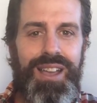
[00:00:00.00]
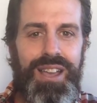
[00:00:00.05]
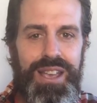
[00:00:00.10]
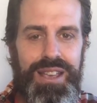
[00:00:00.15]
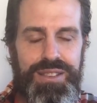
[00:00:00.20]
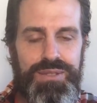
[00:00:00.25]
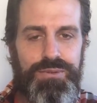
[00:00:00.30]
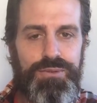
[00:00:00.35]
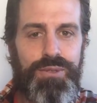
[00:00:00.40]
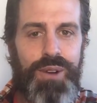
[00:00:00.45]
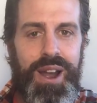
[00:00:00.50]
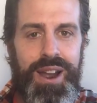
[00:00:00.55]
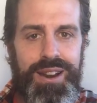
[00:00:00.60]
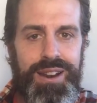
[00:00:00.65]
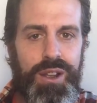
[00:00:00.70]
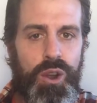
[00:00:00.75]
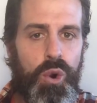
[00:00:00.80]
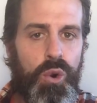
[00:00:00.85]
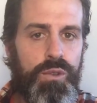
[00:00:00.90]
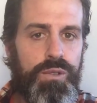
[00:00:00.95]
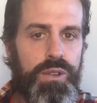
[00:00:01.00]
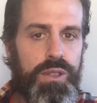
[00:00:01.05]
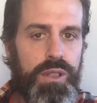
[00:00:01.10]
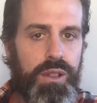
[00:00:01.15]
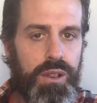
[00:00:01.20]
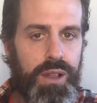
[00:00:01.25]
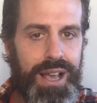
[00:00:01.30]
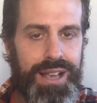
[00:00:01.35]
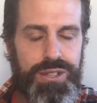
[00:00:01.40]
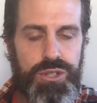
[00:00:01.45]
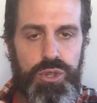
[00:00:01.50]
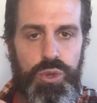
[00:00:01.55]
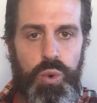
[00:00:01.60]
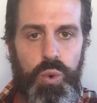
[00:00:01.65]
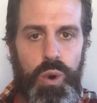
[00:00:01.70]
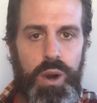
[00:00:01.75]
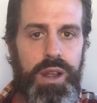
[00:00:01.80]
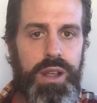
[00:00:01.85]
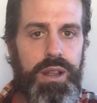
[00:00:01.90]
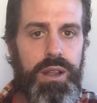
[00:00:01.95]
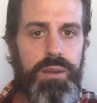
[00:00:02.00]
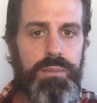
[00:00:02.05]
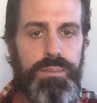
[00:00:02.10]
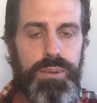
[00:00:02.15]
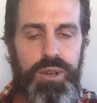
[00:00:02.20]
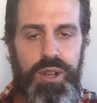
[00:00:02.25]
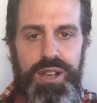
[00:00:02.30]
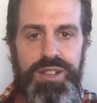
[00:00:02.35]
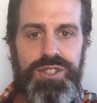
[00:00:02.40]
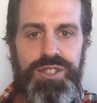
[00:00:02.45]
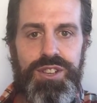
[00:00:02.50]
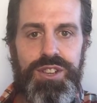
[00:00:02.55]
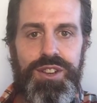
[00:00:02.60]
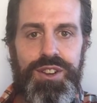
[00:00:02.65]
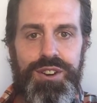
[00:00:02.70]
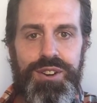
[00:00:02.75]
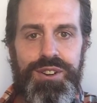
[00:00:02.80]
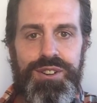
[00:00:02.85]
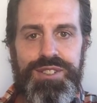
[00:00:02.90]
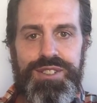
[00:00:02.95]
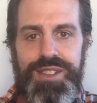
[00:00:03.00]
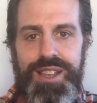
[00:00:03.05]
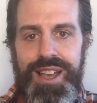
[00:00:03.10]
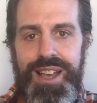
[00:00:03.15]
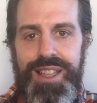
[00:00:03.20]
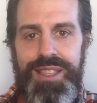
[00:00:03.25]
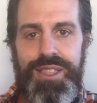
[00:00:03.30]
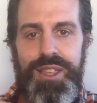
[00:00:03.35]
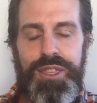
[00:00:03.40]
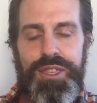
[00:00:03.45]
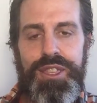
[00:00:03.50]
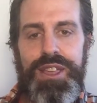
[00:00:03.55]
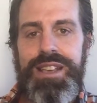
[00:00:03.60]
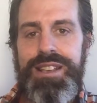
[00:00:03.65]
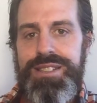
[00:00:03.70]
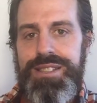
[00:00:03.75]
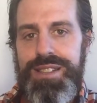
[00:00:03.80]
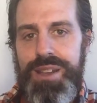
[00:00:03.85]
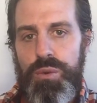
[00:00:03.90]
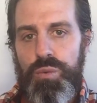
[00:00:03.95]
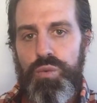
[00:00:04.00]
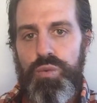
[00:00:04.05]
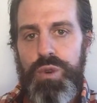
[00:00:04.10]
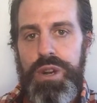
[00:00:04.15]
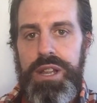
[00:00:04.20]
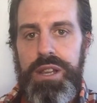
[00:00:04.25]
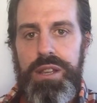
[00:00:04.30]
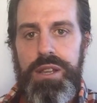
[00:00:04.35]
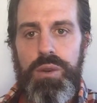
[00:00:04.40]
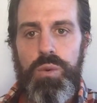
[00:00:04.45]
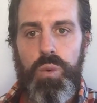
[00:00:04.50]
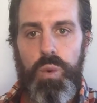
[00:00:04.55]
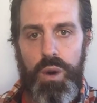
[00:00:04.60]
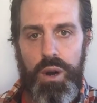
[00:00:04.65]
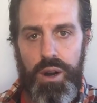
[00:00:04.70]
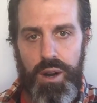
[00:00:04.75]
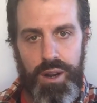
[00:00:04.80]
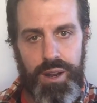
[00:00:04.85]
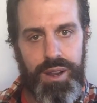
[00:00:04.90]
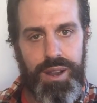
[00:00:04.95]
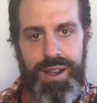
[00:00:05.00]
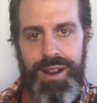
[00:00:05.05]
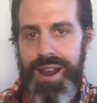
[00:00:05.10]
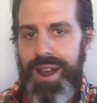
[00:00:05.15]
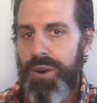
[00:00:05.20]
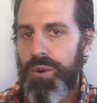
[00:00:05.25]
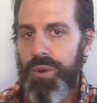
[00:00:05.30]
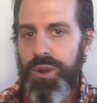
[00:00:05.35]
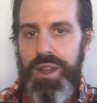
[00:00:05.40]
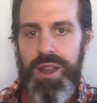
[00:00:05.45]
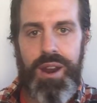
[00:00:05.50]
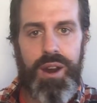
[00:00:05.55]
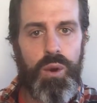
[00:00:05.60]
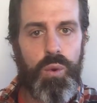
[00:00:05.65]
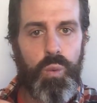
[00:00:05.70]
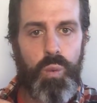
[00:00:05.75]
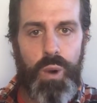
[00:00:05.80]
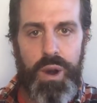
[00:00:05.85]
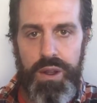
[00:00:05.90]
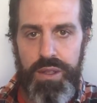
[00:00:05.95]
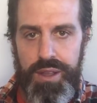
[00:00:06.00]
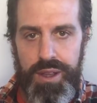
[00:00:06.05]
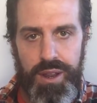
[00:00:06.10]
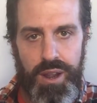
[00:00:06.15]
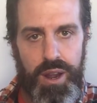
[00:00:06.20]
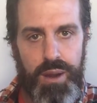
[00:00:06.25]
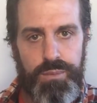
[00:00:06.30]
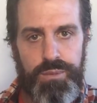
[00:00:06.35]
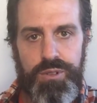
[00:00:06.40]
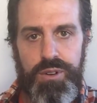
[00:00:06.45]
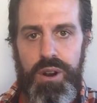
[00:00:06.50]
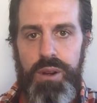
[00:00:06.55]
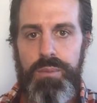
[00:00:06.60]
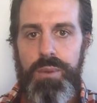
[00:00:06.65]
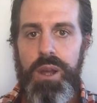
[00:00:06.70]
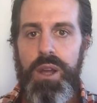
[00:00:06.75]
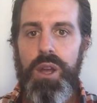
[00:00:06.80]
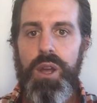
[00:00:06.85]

is finding over the last 20 plus years the things that really work. And I don't care where they come from,